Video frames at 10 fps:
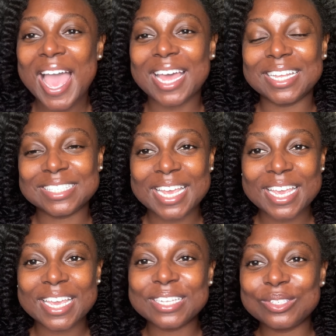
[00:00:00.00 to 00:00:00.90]
and I
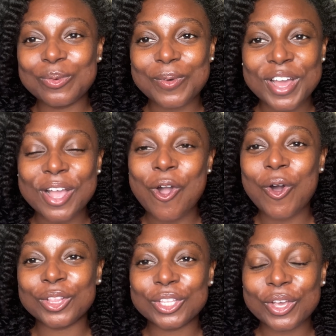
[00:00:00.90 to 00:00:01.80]
take it to work
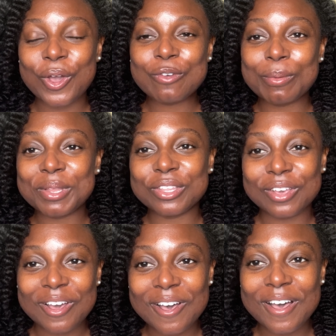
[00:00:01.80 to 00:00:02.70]
or on the go if I'm in the
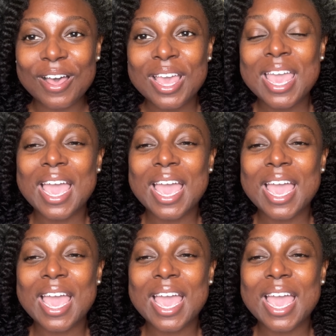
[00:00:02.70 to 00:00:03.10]
car,